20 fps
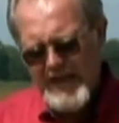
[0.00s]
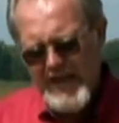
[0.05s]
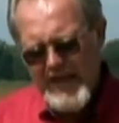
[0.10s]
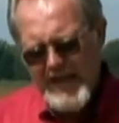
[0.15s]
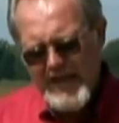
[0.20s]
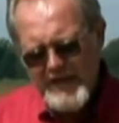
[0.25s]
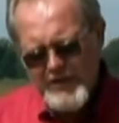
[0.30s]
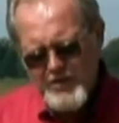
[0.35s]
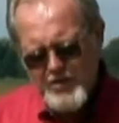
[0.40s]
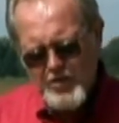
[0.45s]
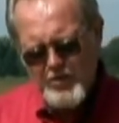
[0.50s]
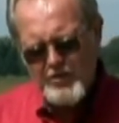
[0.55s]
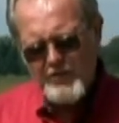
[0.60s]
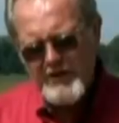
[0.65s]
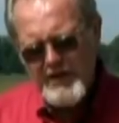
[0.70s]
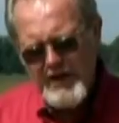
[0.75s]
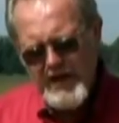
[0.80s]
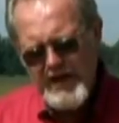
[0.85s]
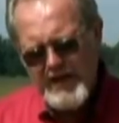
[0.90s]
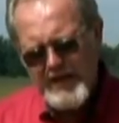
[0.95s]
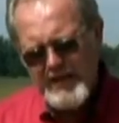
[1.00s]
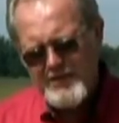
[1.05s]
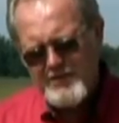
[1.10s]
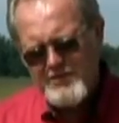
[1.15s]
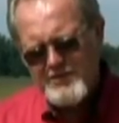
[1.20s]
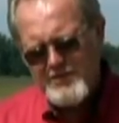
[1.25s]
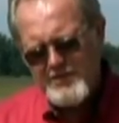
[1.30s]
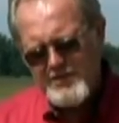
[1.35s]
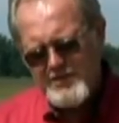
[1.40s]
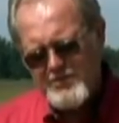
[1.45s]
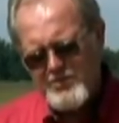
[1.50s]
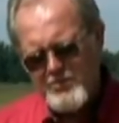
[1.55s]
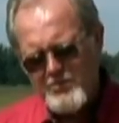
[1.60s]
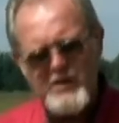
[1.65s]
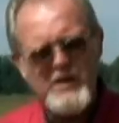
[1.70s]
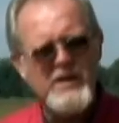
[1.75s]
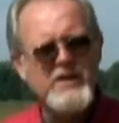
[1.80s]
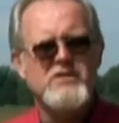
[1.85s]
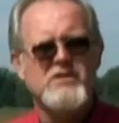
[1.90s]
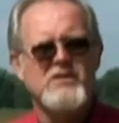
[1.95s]
And it's creating a
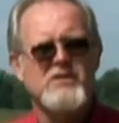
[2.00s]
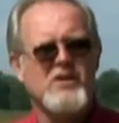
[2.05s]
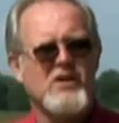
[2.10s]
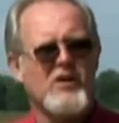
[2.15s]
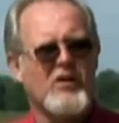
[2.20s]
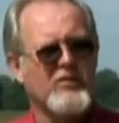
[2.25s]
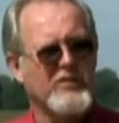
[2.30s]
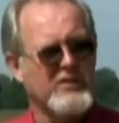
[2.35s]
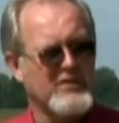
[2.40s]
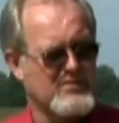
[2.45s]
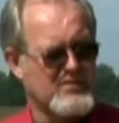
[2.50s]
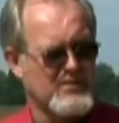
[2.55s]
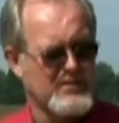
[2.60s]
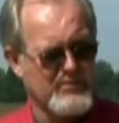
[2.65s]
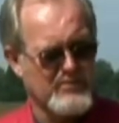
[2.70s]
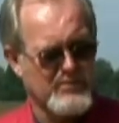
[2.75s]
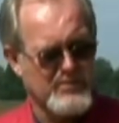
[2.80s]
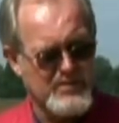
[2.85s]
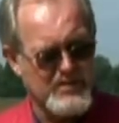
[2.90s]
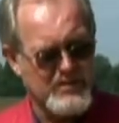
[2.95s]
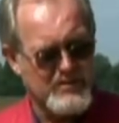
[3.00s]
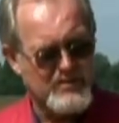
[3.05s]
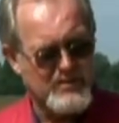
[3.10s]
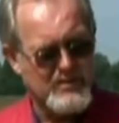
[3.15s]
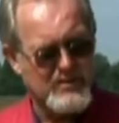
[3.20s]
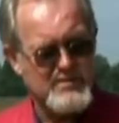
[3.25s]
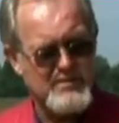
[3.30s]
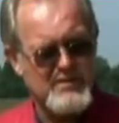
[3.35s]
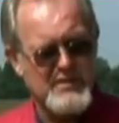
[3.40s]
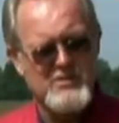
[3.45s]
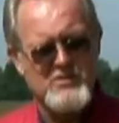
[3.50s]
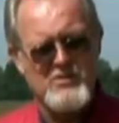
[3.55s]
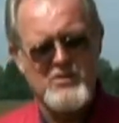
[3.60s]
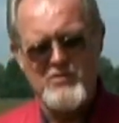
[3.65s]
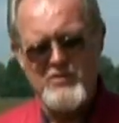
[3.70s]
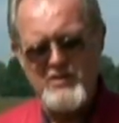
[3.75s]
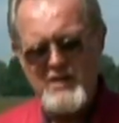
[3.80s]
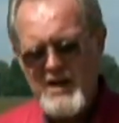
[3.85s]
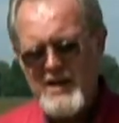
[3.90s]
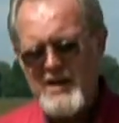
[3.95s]
situation called insulin resistance. It's
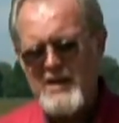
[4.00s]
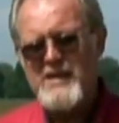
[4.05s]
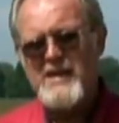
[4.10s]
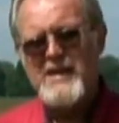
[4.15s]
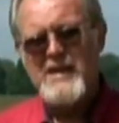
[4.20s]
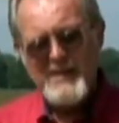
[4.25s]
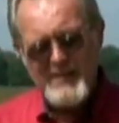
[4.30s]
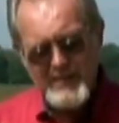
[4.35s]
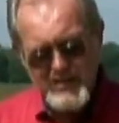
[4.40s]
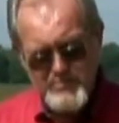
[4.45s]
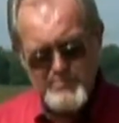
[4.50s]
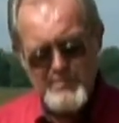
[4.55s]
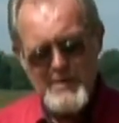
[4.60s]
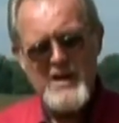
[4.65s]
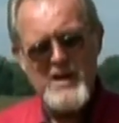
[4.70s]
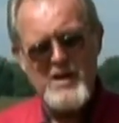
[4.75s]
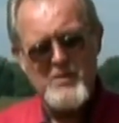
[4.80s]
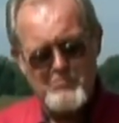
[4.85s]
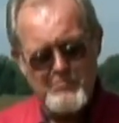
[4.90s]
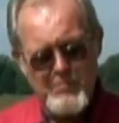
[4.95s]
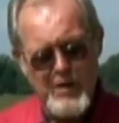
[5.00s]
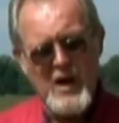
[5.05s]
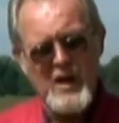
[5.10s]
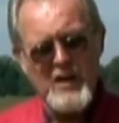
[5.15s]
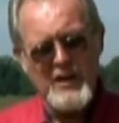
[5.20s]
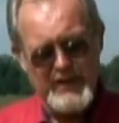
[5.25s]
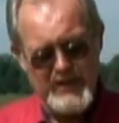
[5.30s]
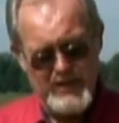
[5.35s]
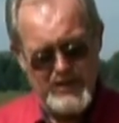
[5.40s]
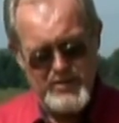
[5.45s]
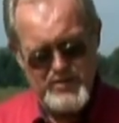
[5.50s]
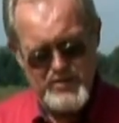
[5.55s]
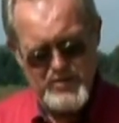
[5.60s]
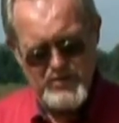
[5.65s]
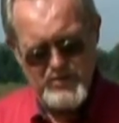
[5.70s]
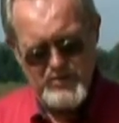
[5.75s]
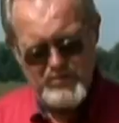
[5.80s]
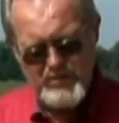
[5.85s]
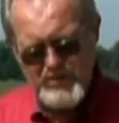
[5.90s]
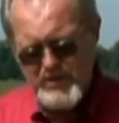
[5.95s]
creating these metabolic
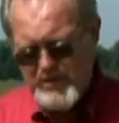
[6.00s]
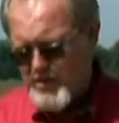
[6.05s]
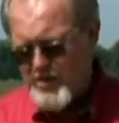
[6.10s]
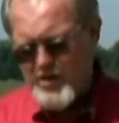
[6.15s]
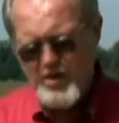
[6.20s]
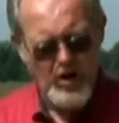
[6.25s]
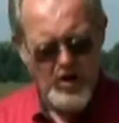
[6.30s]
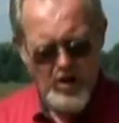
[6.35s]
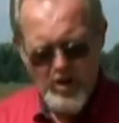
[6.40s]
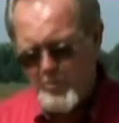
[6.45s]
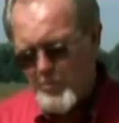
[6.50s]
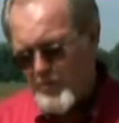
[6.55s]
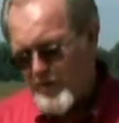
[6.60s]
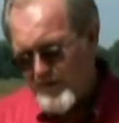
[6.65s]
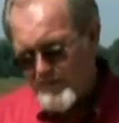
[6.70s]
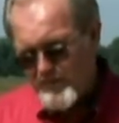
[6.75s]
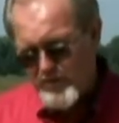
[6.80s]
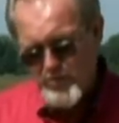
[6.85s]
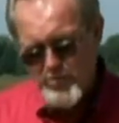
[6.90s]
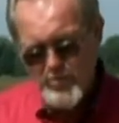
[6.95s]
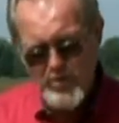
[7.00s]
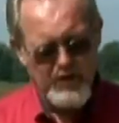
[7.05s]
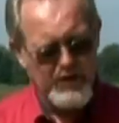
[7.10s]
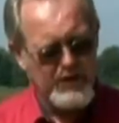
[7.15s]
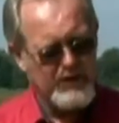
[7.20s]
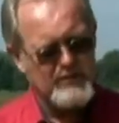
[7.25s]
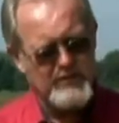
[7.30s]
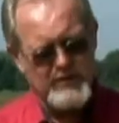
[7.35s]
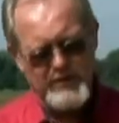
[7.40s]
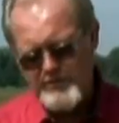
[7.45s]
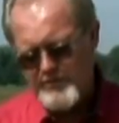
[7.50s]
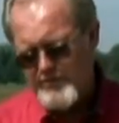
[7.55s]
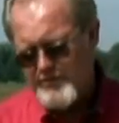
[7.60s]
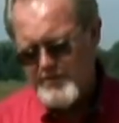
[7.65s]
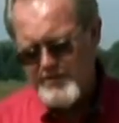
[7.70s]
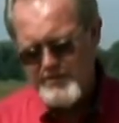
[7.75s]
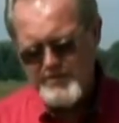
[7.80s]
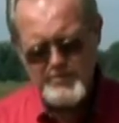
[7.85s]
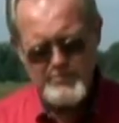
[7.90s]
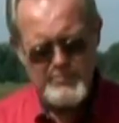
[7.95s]
issues. Now, you can call them whatever you want insulin
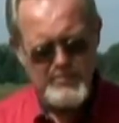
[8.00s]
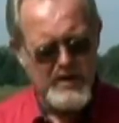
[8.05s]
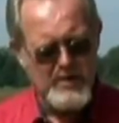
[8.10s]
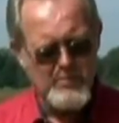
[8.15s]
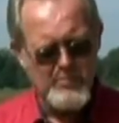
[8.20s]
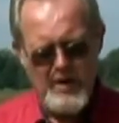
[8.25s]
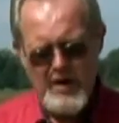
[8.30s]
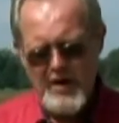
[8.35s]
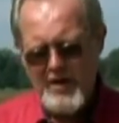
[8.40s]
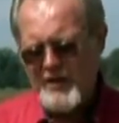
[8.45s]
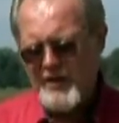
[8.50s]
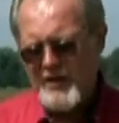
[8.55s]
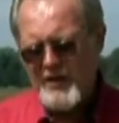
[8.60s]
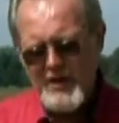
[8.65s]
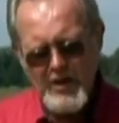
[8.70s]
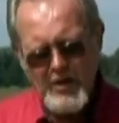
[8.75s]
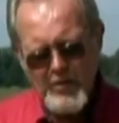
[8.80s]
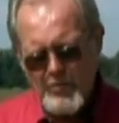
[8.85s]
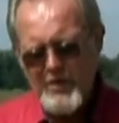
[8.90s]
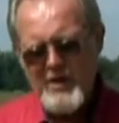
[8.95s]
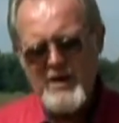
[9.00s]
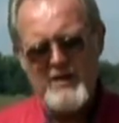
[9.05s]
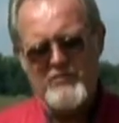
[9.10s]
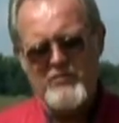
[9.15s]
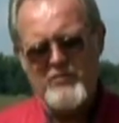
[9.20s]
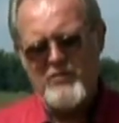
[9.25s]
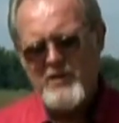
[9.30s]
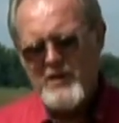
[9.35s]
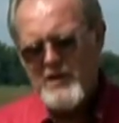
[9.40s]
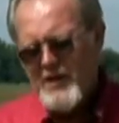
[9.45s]
resistance, metabolic, whatever.